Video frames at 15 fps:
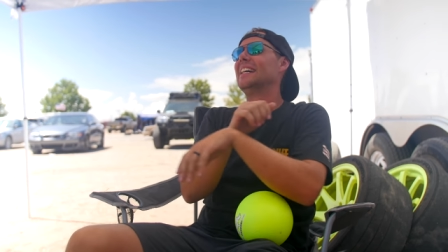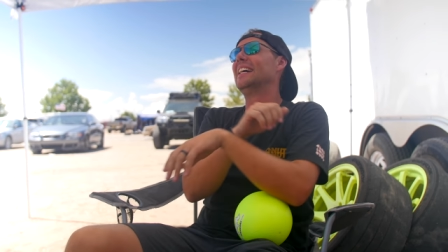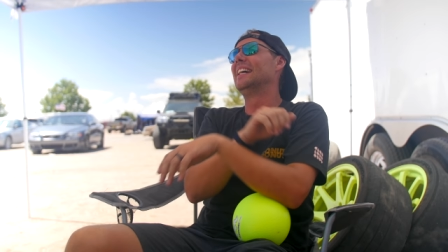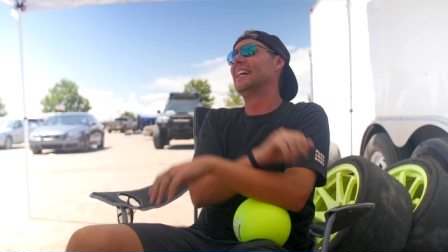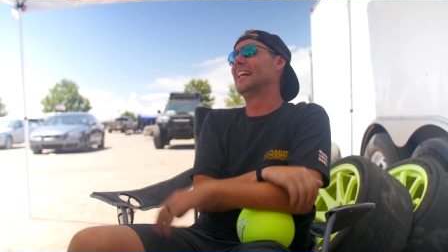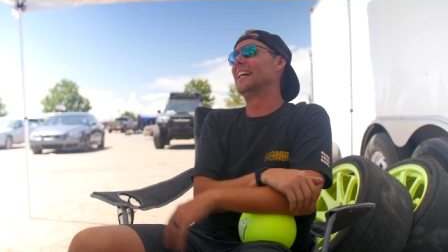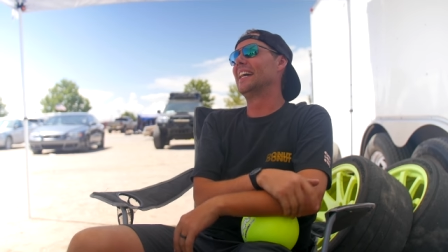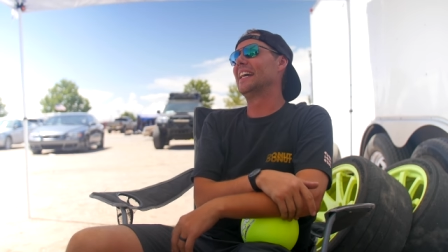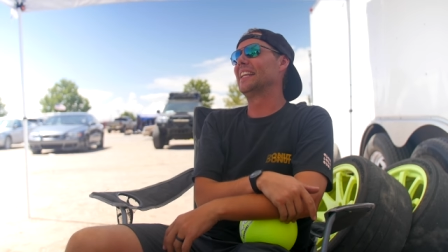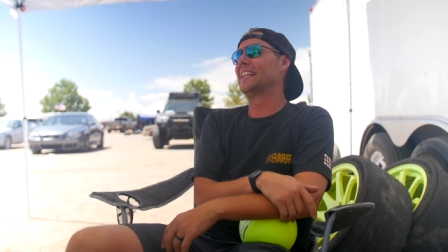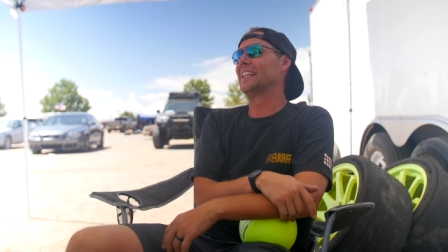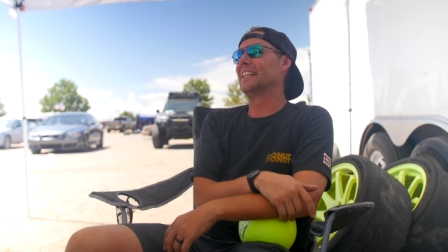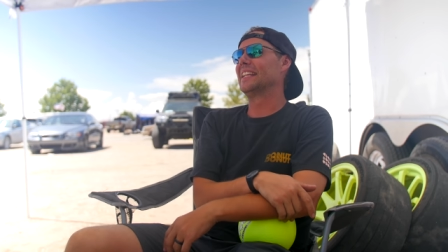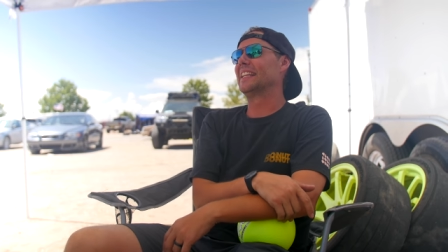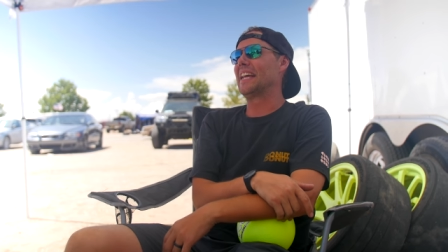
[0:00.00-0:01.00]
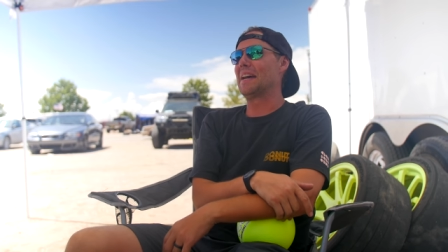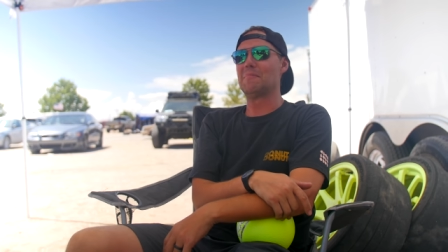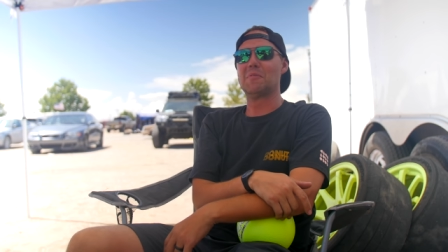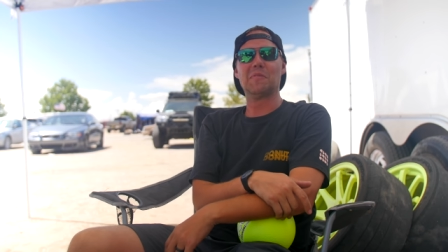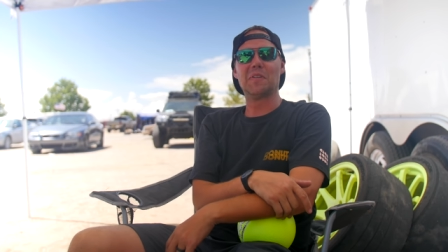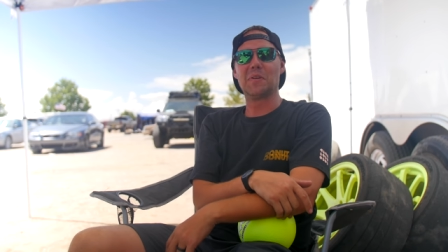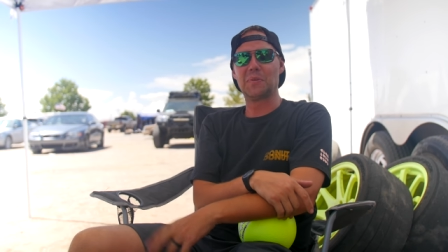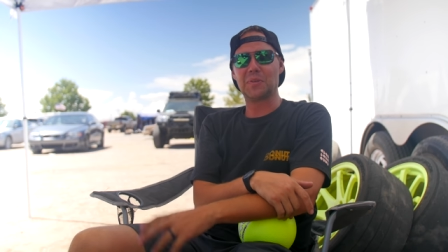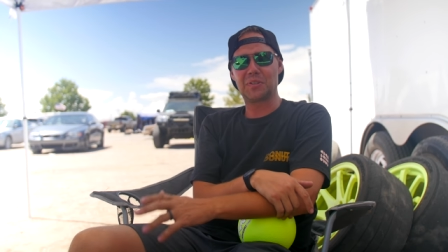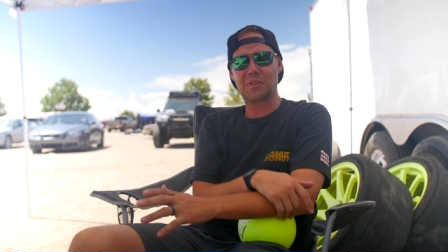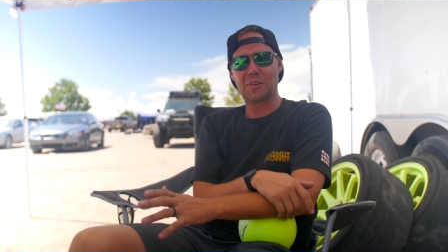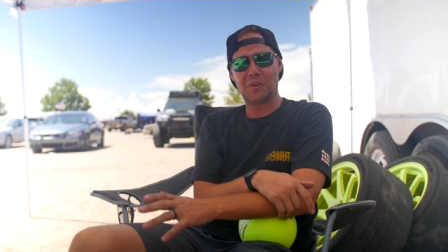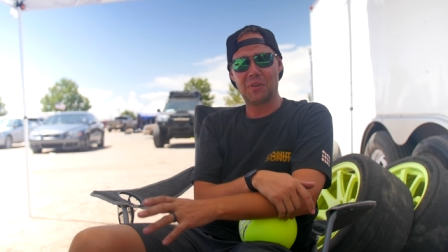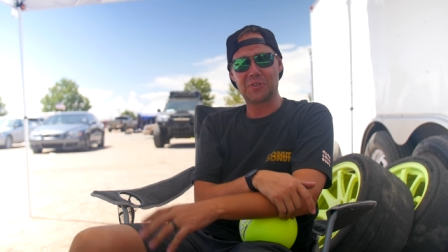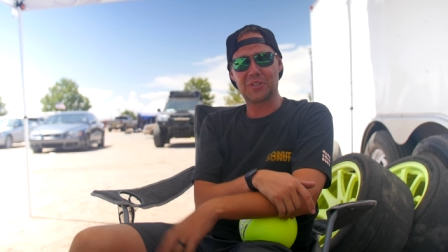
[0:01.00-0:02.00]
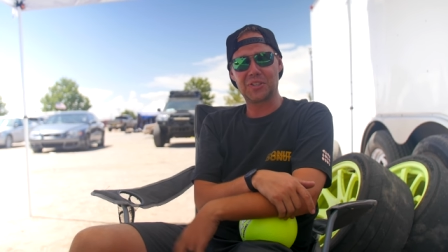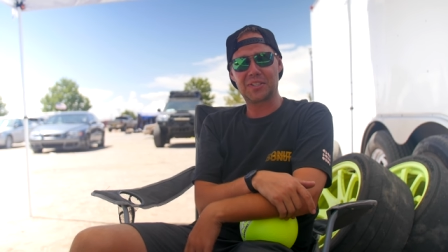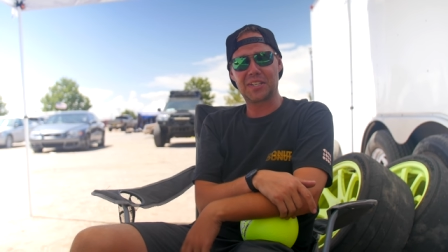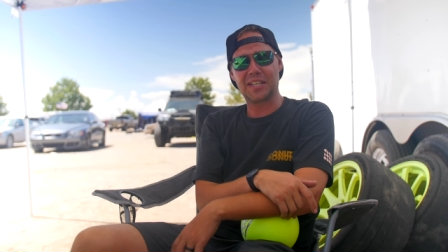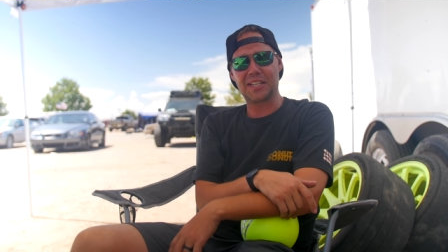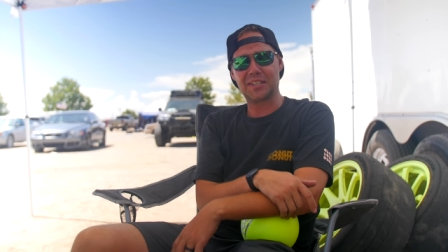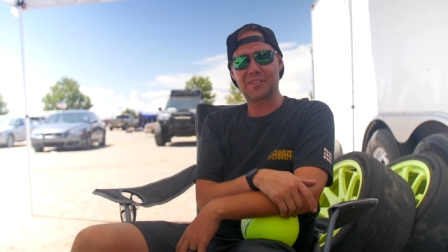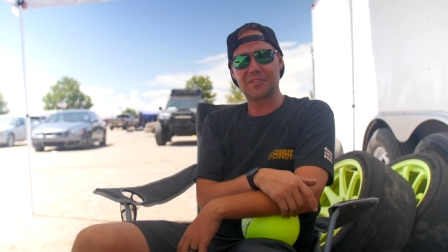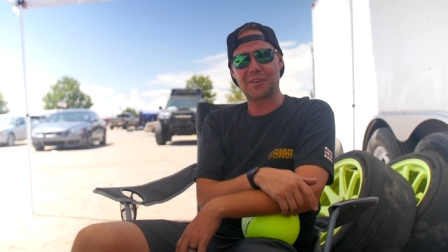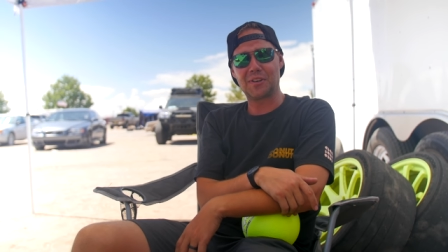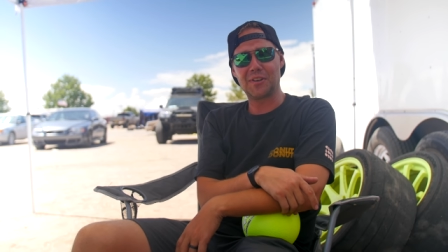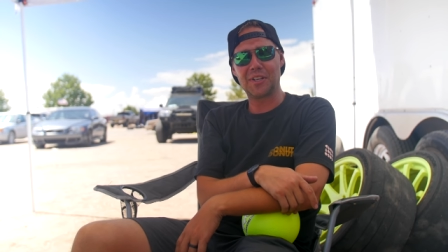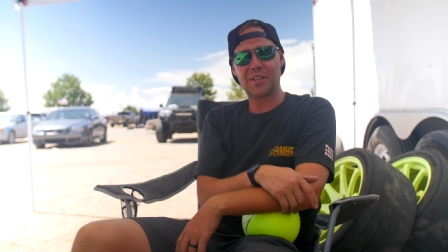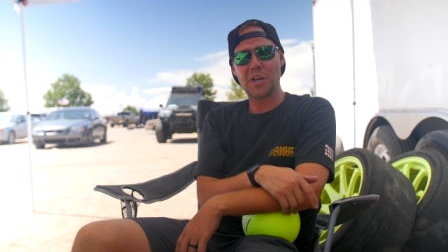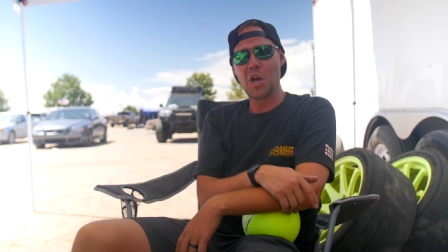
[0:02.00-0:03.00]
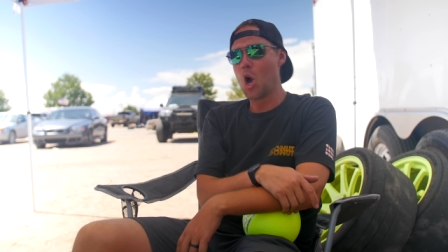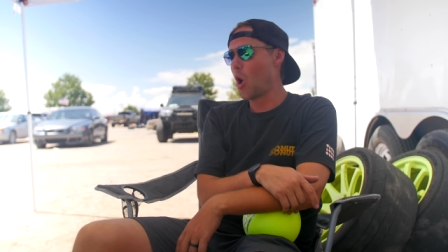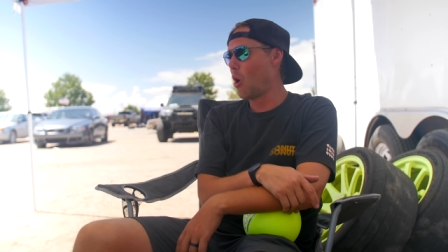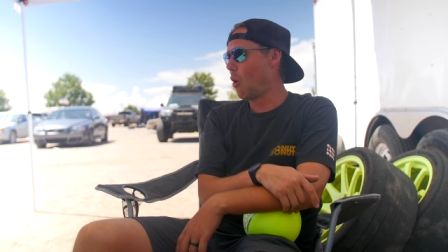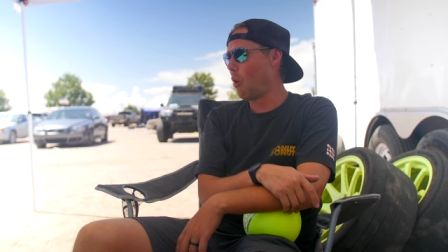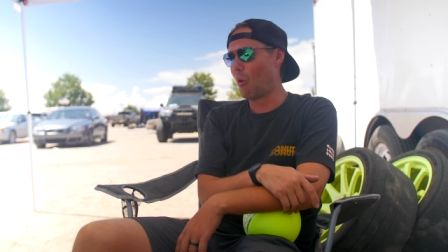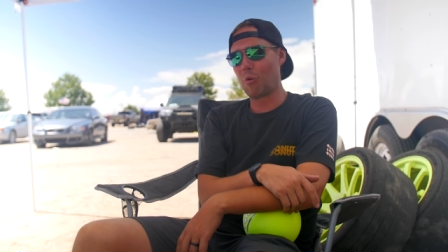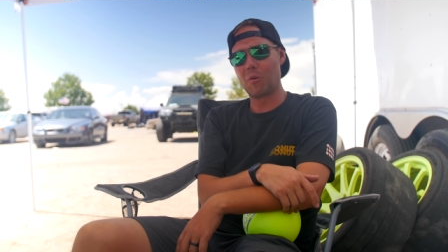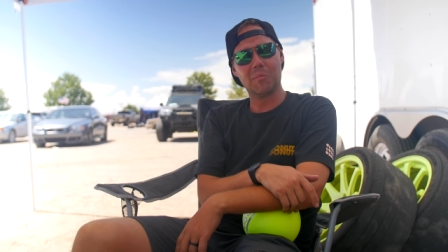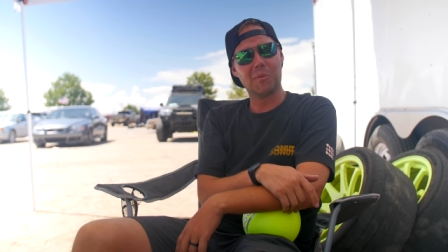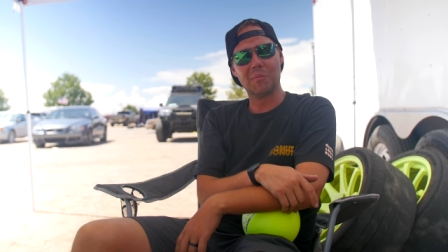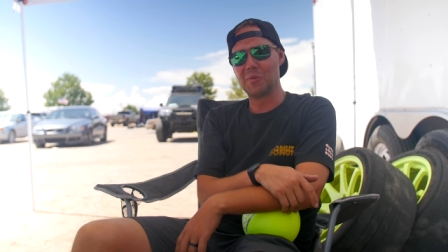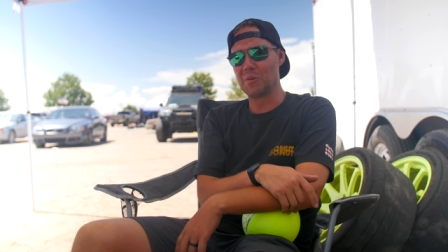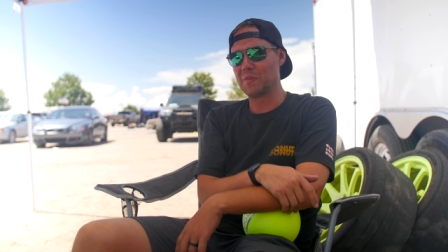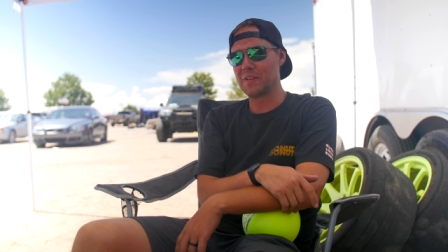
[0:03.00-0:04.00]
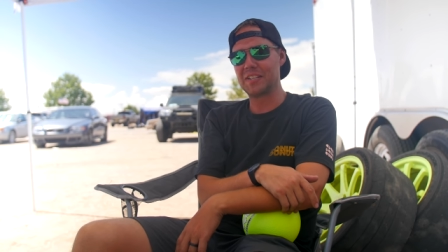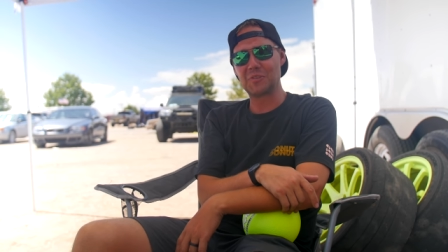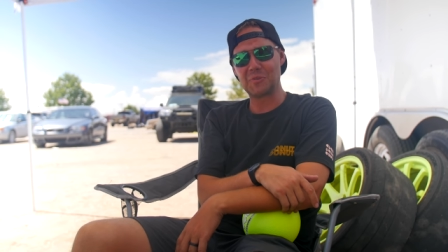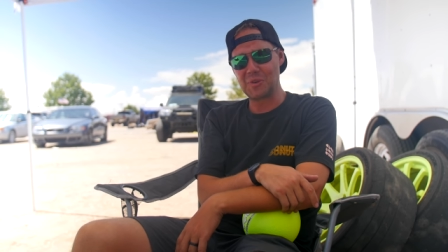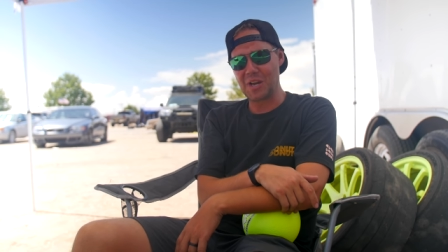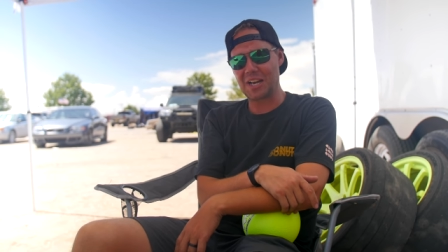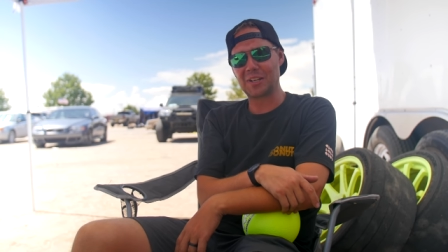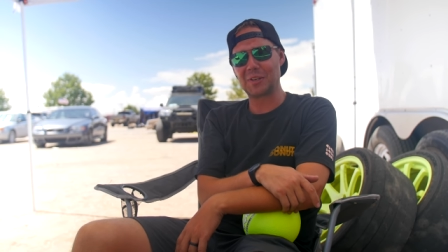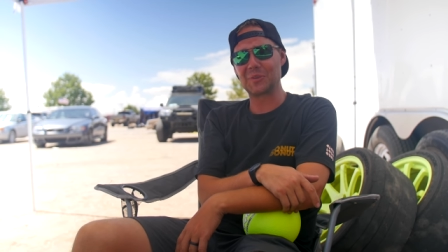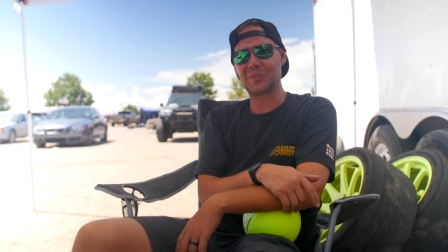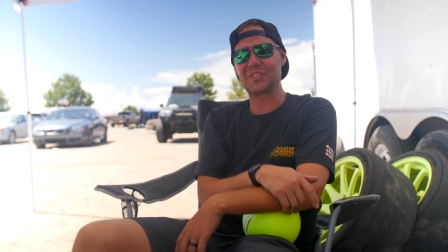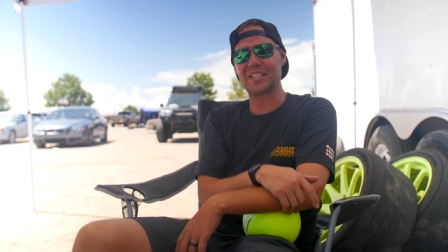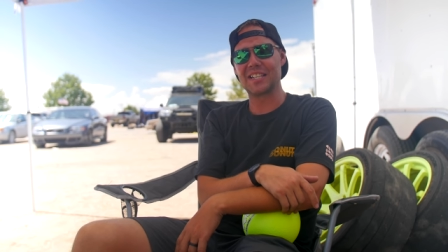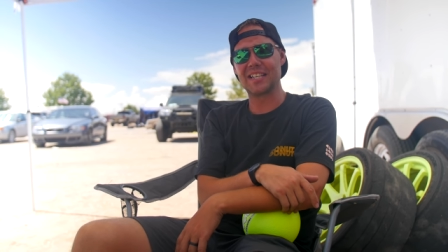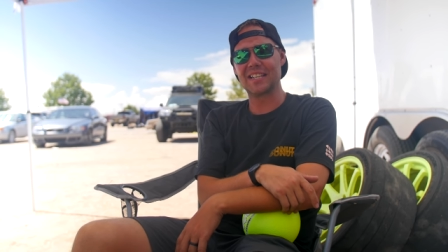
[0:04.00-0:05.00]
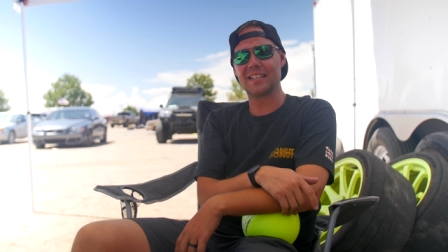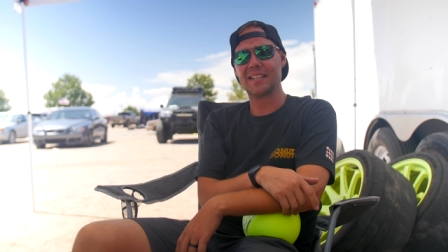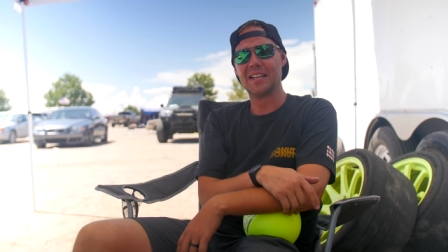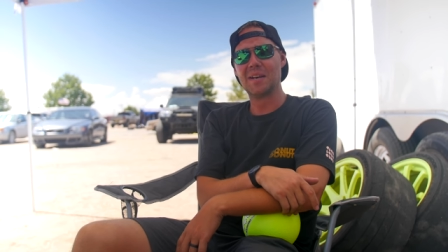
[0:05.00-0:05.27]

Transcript: And that movie was called Just Getting Started. Horrible movie. Do not go see it.